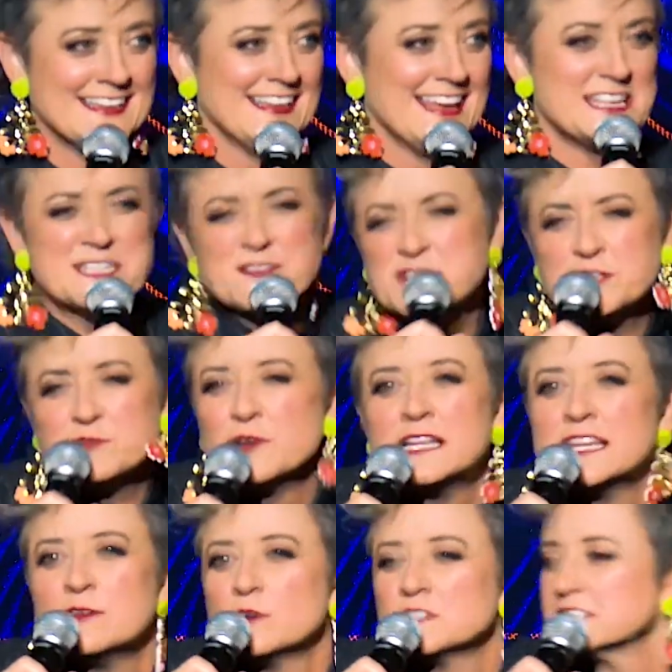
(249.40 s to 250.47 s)
As if she
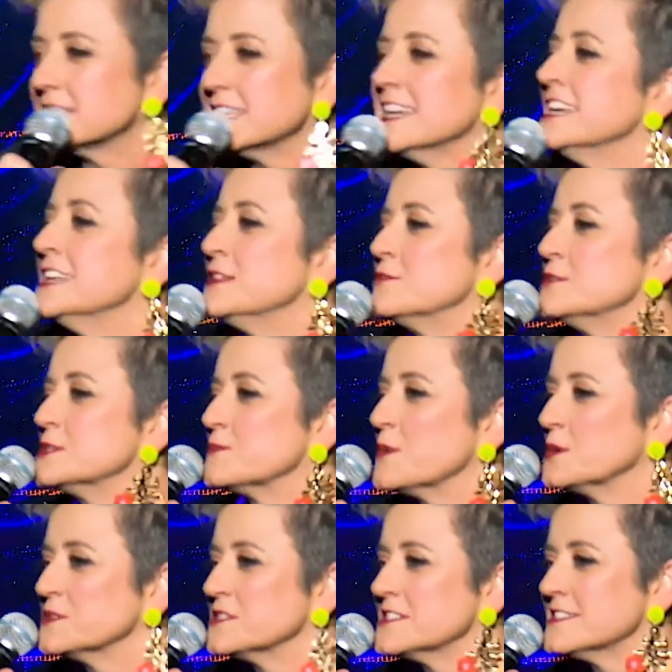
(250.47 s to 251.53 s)
really wants to hear the
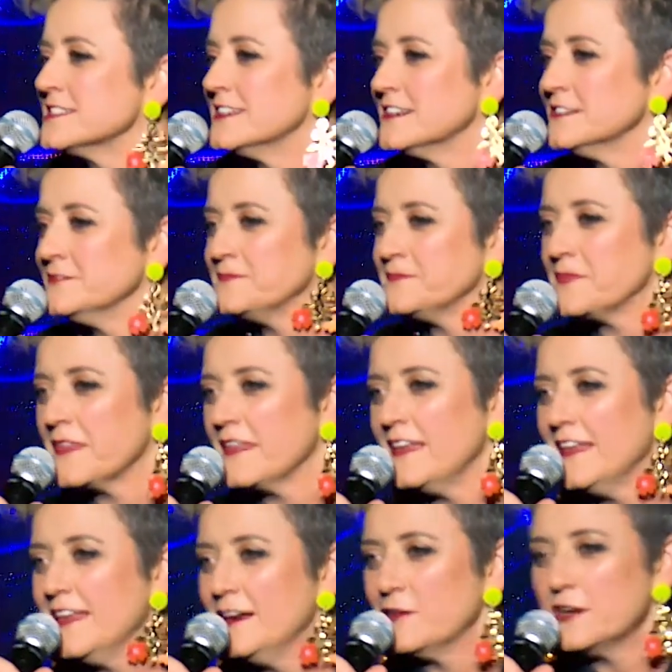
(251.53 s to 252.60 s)
response, you know?
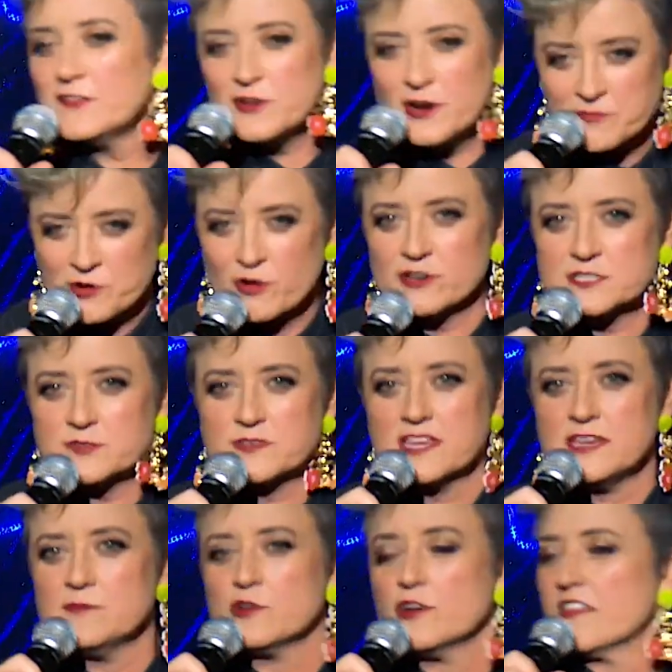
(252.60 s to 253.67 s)
Whenever I'm cross with
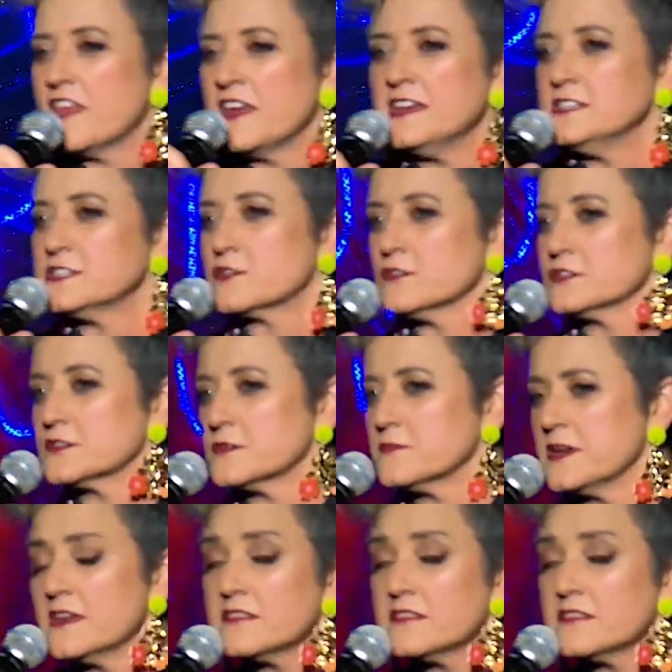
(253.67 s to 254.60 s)
him or I think he's cross with me, I